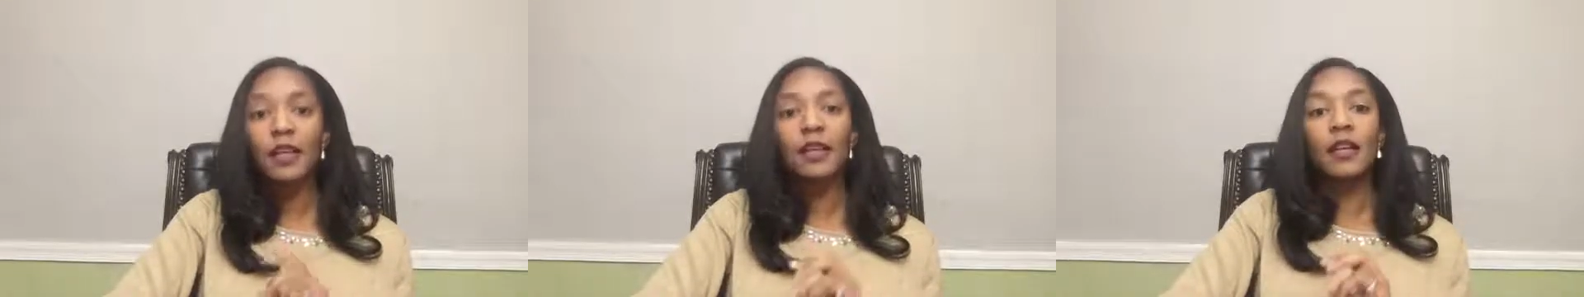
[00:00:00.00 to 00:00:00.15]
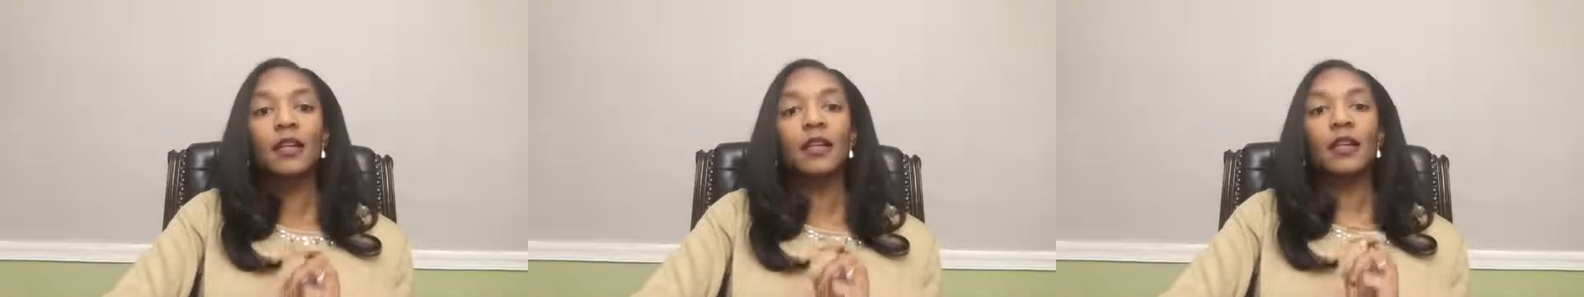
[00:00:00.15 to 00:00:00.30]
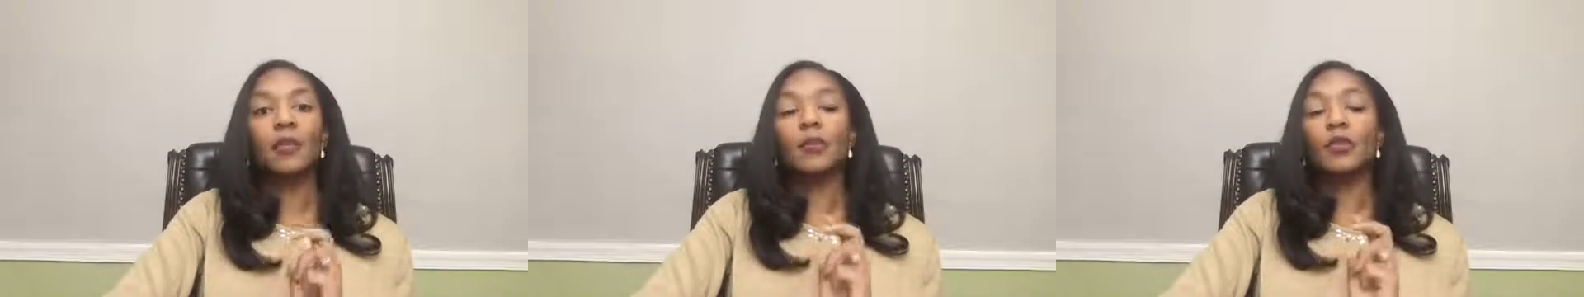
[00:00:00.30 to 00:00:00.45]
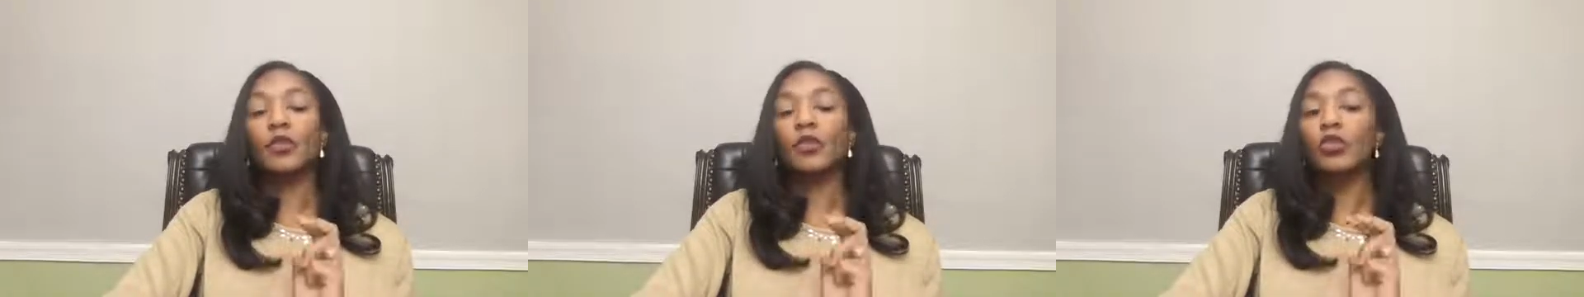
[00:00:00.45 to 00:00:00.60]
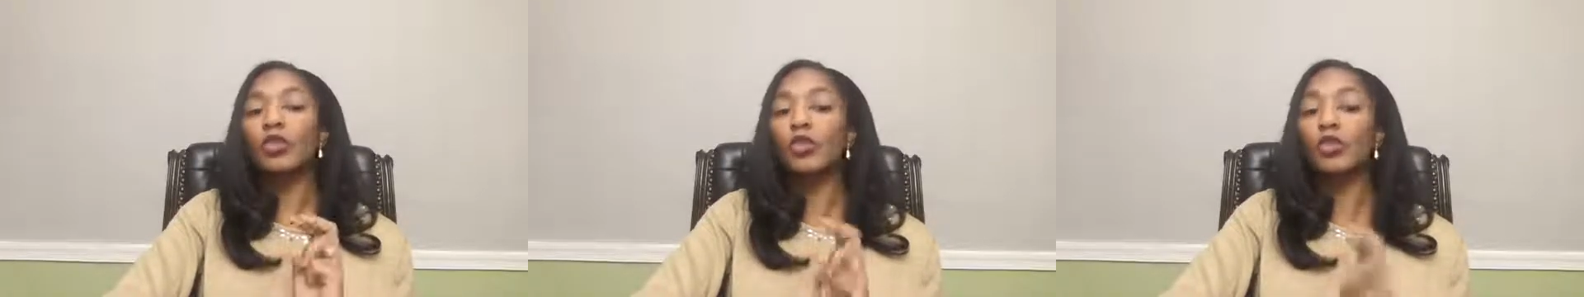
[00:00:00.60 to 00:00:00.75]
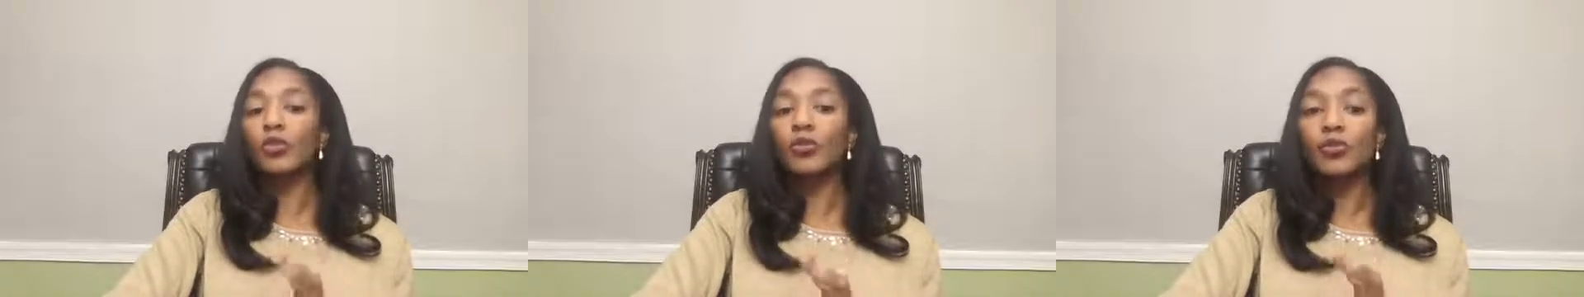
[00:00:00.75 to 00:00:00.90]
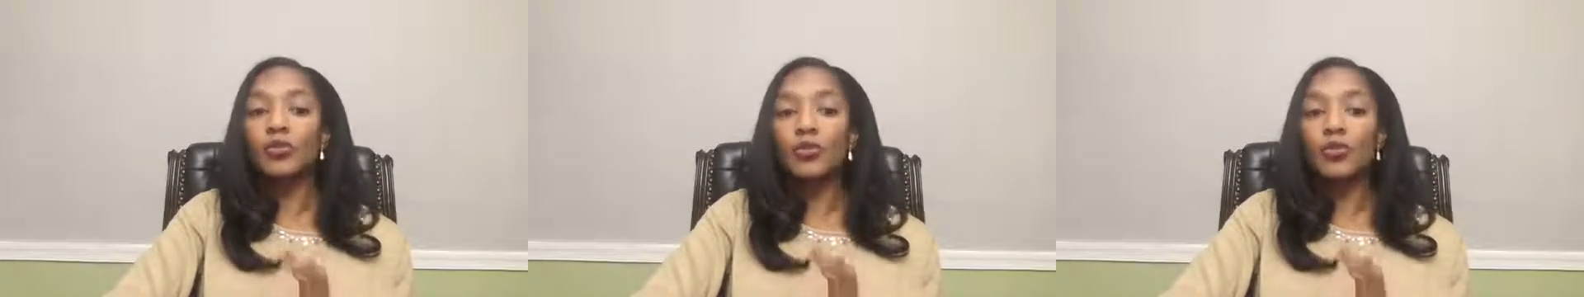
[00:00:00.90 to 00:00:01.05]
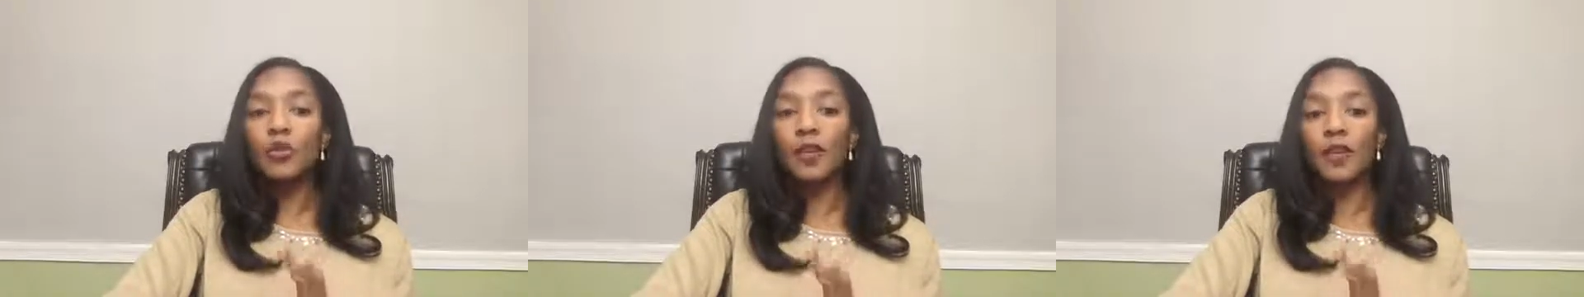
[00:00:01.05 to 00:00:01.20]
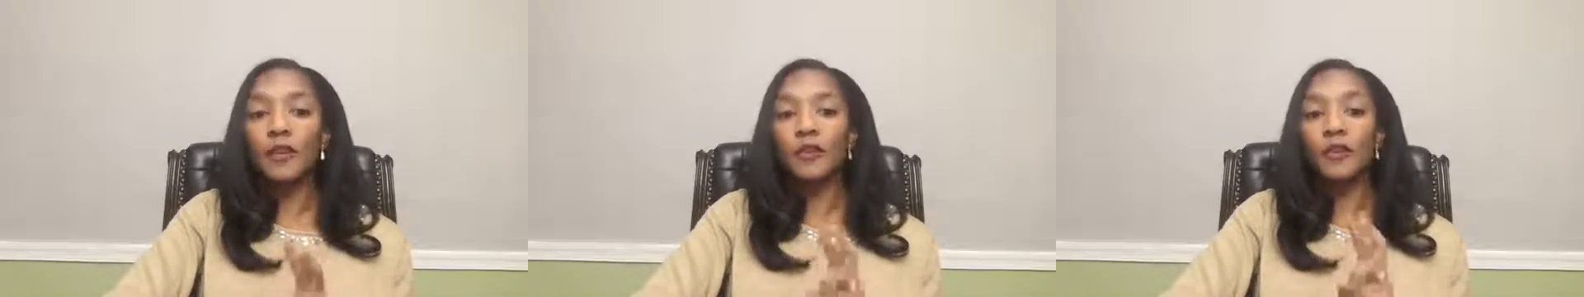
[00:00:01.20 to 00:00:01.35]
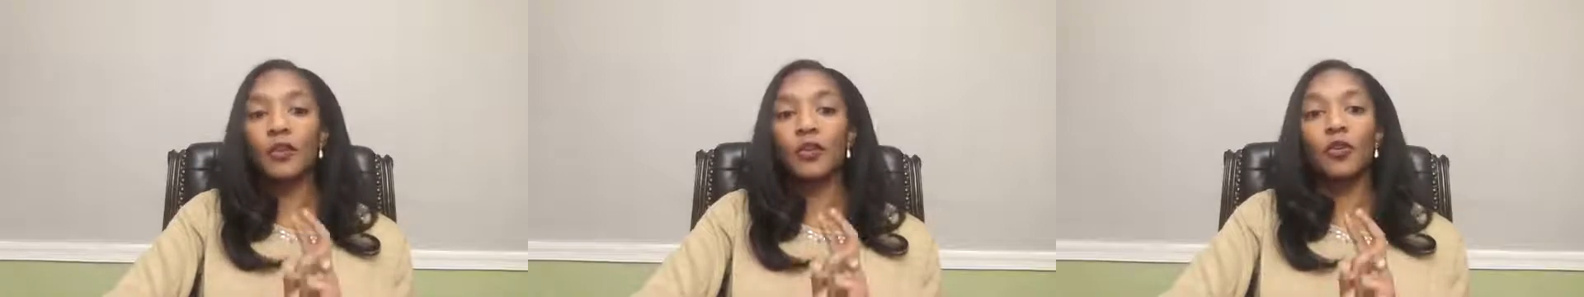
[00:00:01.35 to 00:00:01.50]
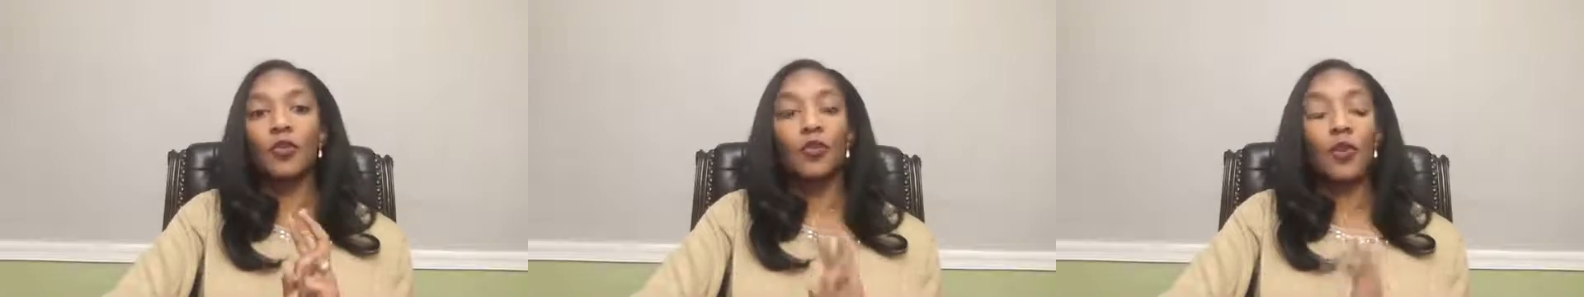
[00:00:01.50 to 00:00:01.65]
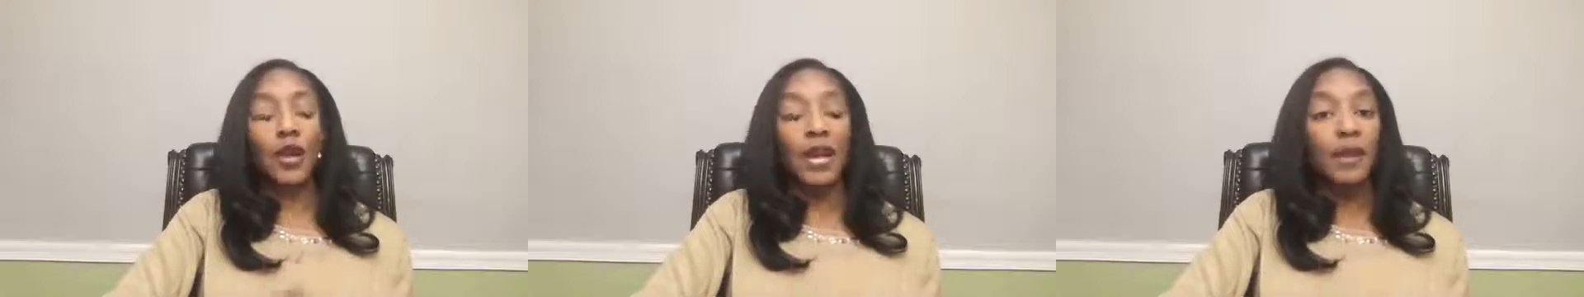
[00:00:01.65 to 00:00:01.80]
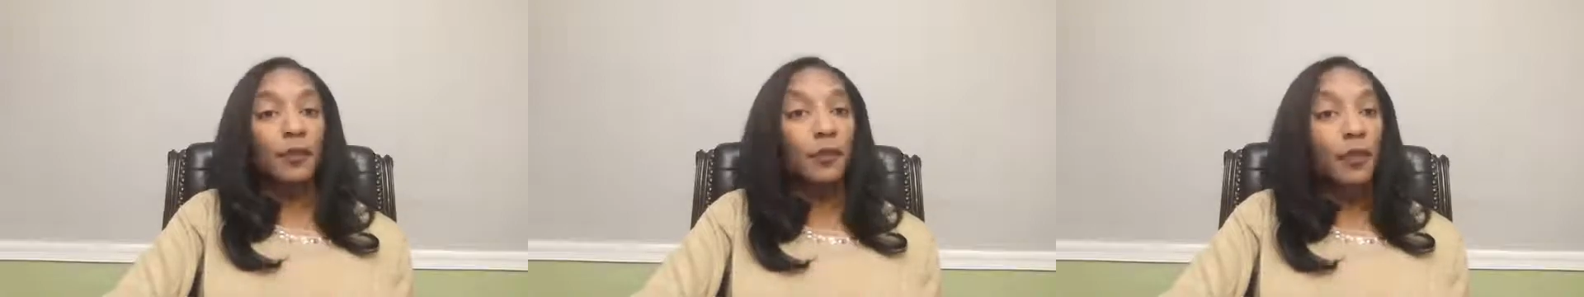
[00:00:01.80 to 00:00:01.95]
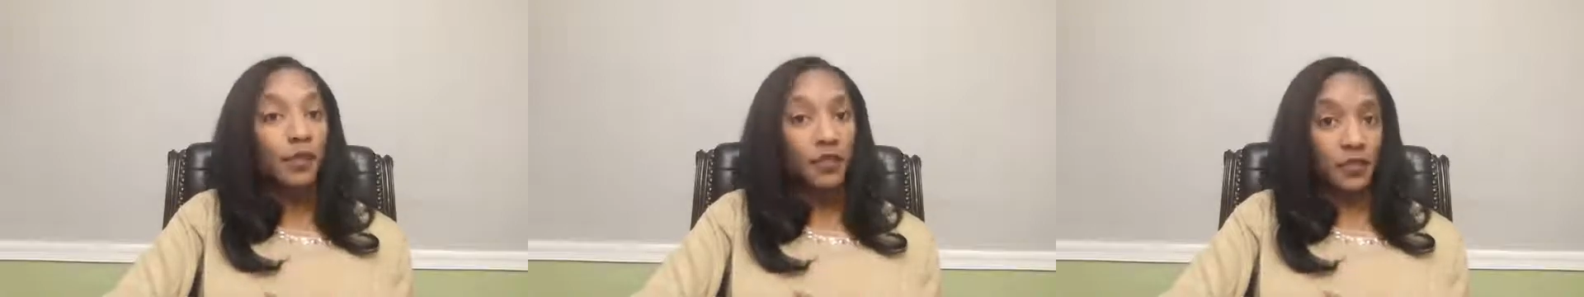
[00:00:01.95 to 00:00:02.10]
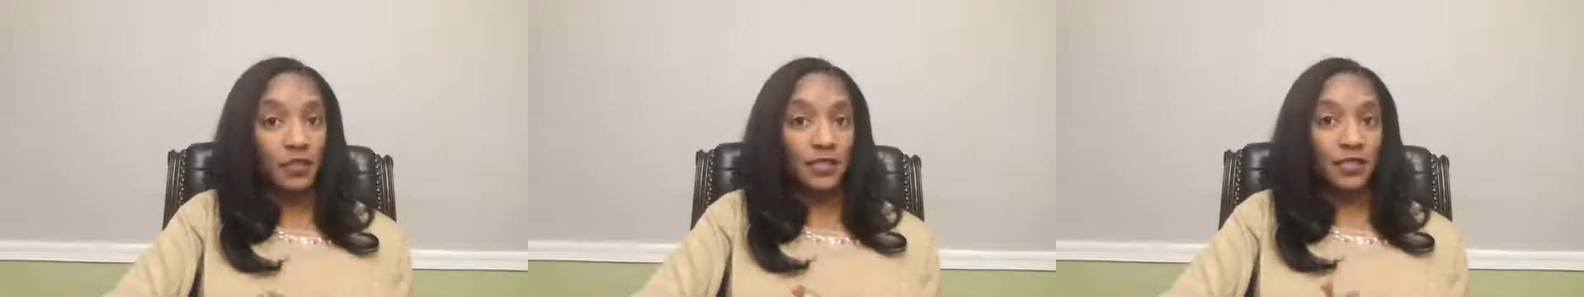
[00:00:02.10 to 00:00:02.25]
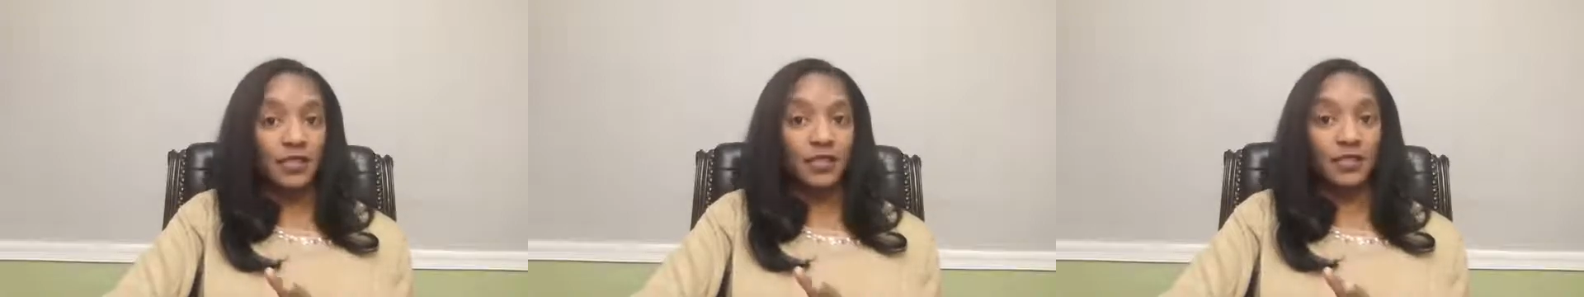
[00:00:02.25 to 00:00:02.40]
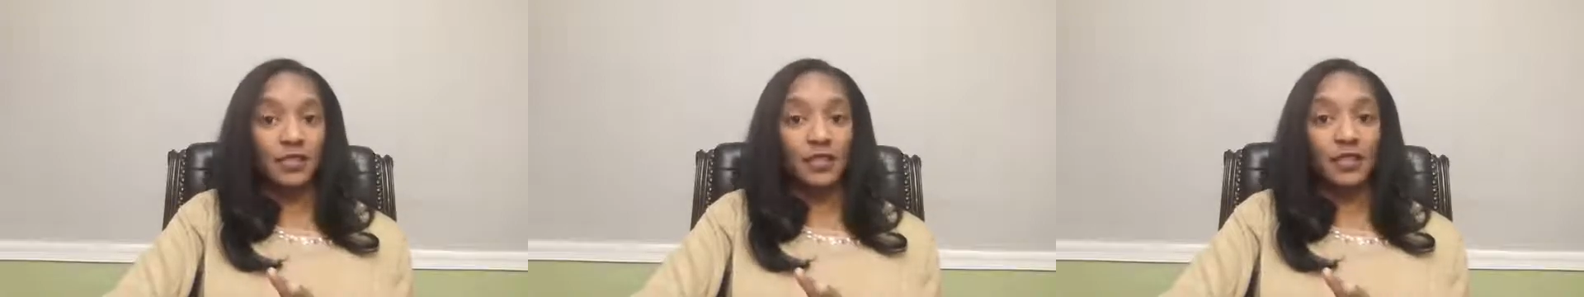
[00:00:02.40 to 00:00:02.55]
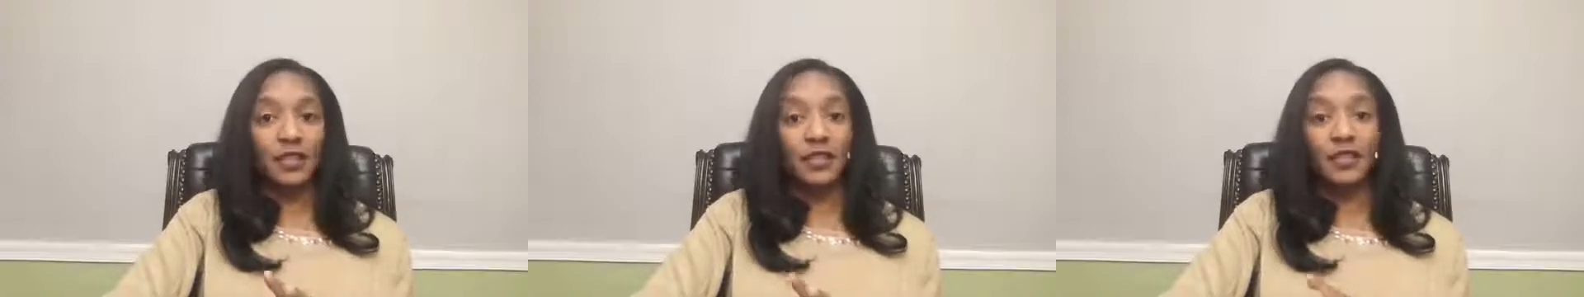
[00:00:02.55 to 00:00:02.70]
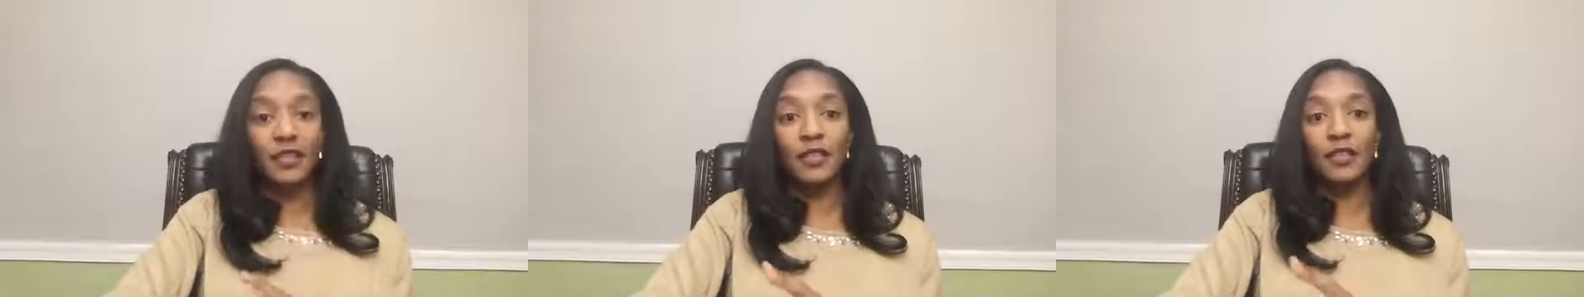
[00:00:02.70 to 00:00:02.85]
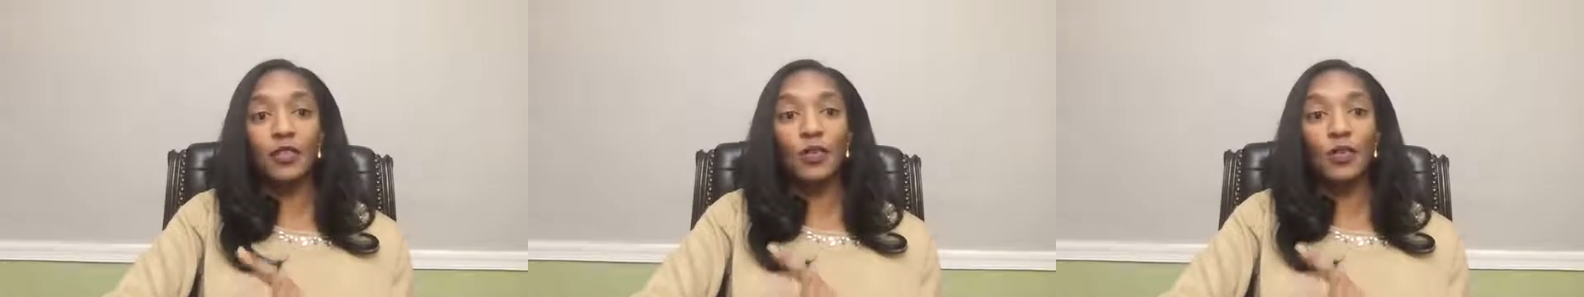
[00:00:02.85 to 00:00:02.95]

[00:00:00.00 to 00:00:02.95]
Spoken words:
Number 2, if your grandmother didn't eat it